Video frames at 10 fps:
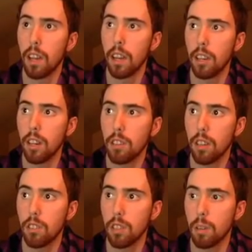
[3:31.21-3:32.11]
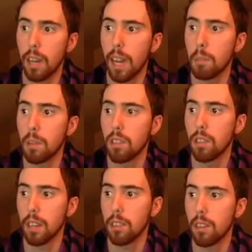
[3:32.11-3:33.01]
you guys are gonna see what happens,
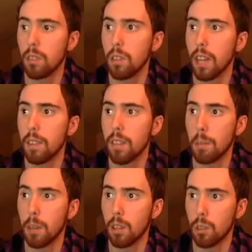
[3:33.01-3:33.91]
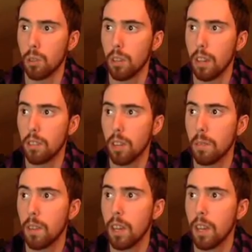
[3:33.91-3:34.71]
like, because I don't really have any of my other cooldowns up.